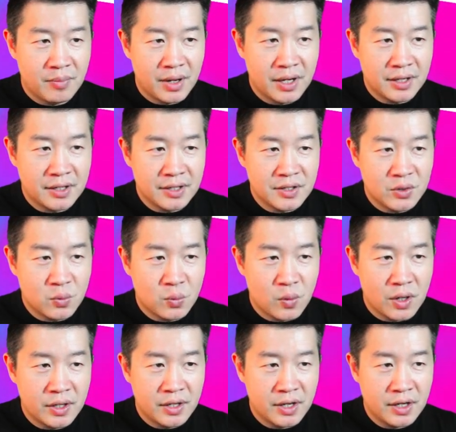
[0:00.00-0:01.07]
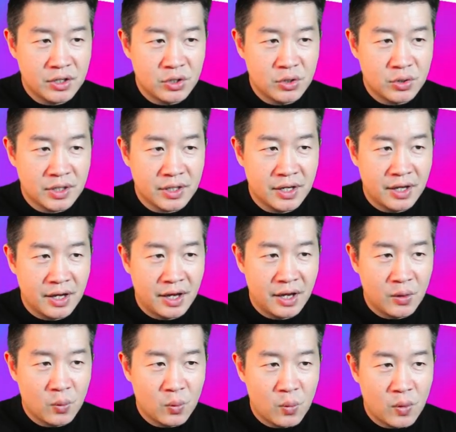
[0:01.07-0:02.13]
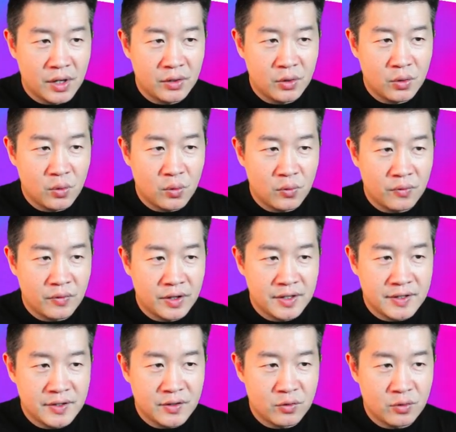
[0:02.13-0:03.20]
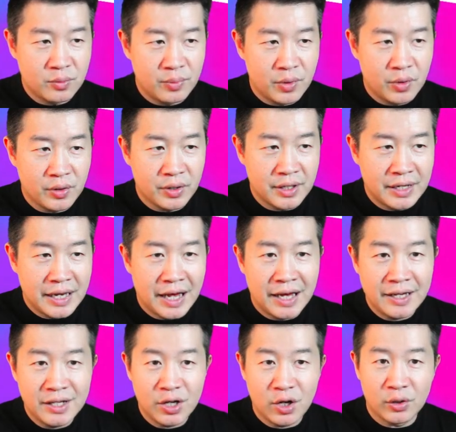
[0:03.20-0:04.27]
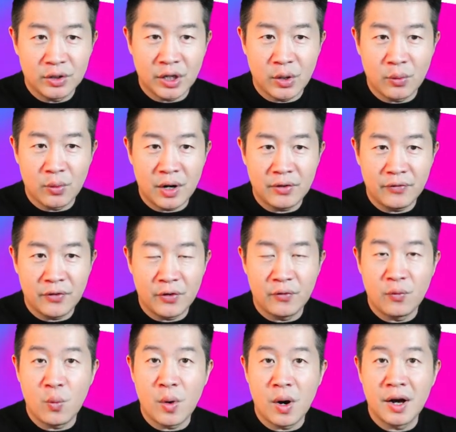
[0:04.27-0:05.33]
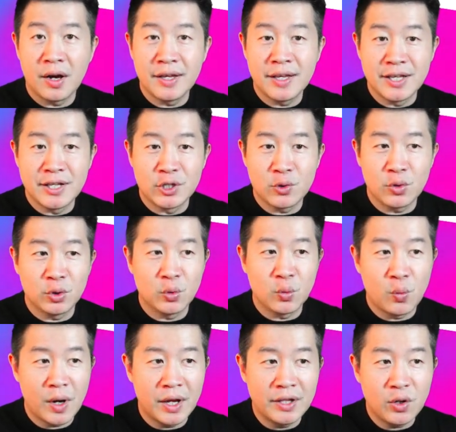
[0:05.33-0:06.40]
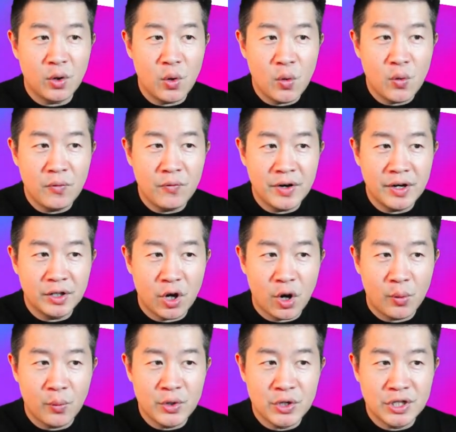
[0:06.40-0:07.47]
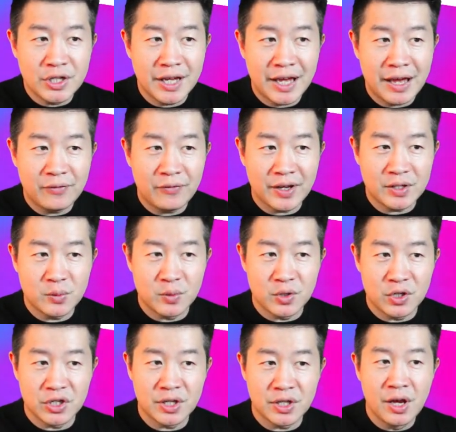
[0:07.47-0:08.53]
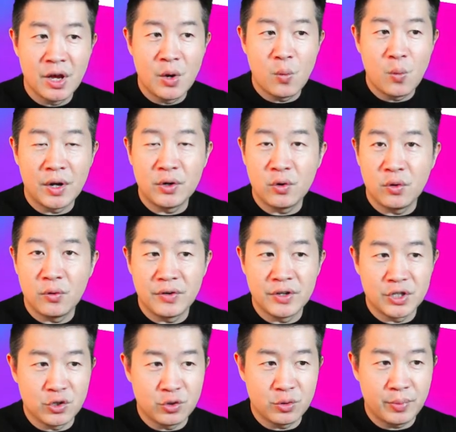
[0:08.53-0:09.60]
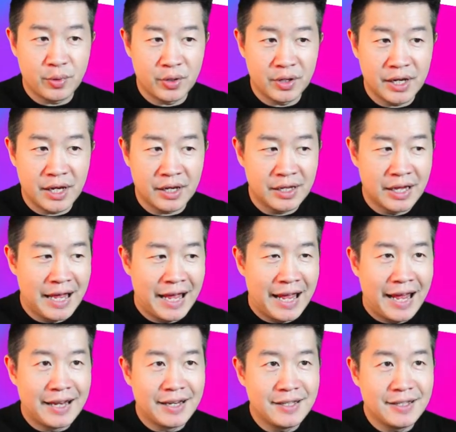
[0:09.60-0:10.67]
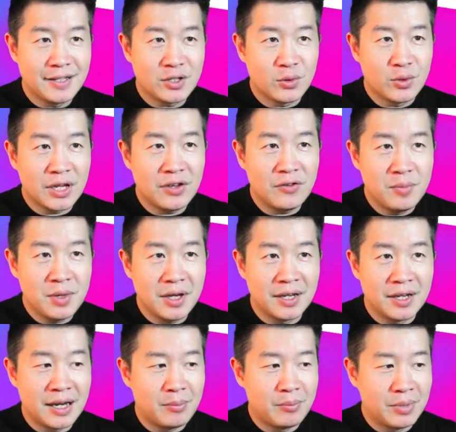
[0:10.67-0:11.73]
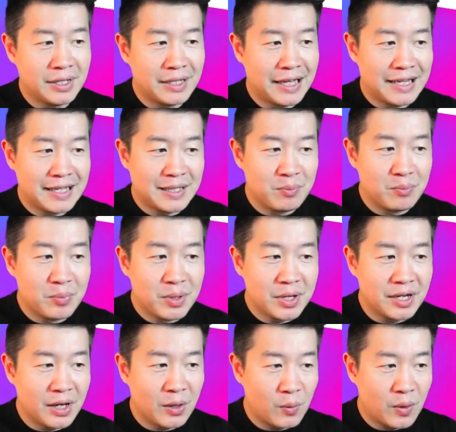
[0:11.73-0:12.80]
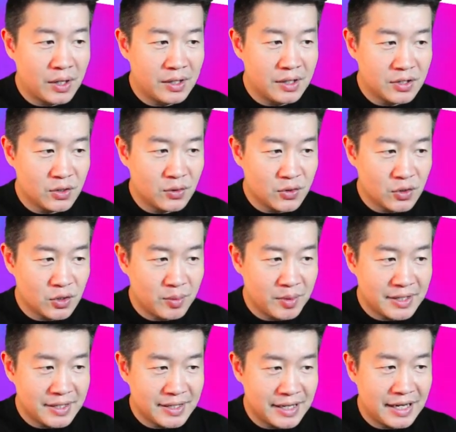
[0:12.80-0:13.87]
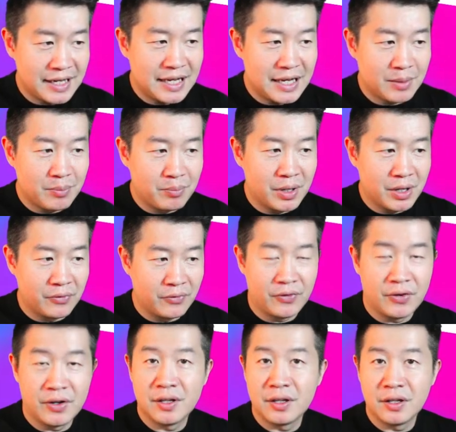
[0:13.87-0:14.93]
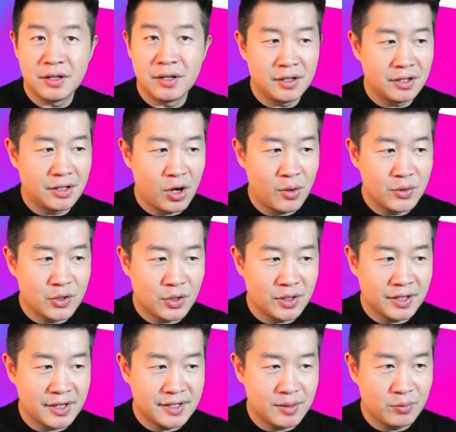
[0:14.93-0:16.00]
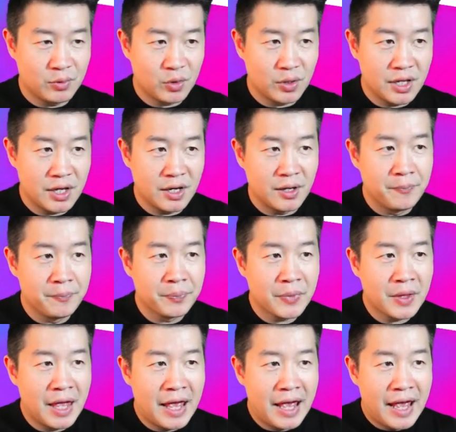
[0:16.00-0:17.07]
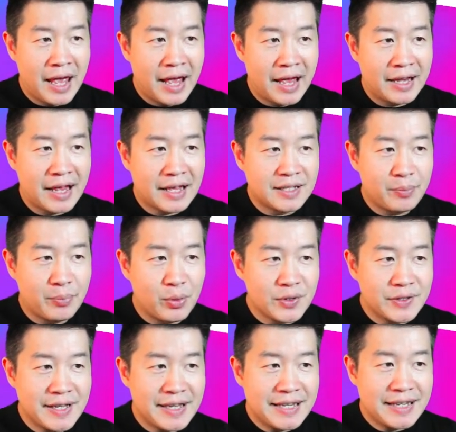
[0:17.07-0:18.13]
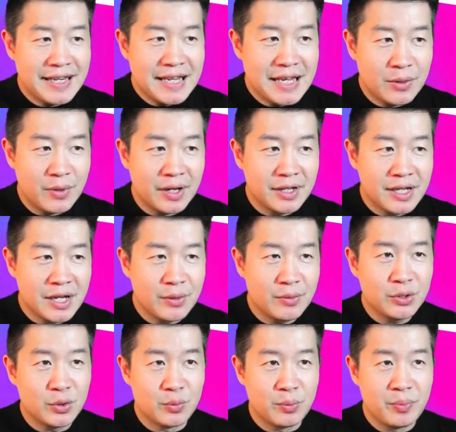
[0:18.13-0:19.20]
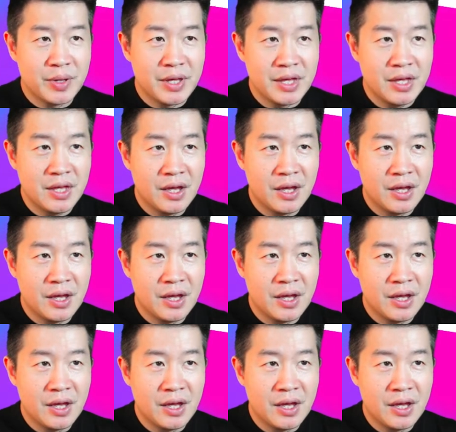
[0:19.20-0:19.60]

-100. And 1/0.9 on the graph of y is equal to 1 over the original fx, which is 1/0.9. And this is going to give me a number that is bigger than 1. So it's going to be slightly above the horizontal asymptote here. And as it proceeds nearer and nearer to B,